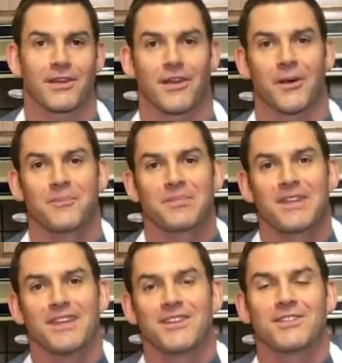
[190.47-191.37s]
go.
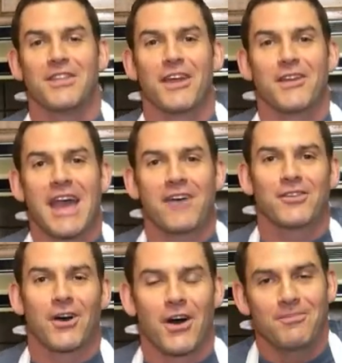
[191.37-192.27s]
So there you have
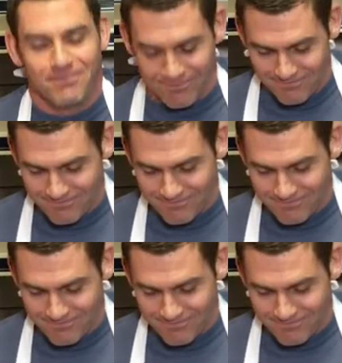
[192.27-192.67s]
it all.